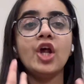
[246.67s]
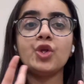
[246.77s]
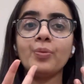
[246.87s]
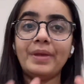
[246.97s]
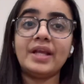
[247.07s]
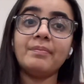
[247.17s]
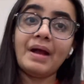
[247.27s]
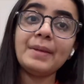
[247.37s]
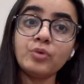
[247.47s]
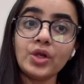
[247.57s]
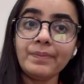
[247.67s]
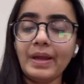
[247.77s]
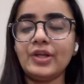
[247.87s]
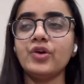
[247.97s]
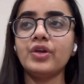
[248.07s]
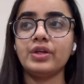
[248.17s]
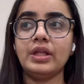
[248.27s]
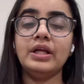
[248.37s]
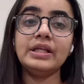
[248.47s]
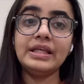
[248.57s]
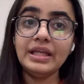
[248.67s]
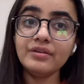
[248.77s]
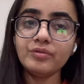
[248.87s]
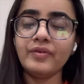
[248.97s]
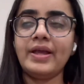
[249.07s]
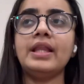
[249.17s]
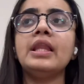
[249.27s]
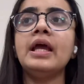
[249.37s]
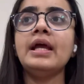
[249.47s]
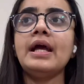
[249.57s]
to make my body better, live well,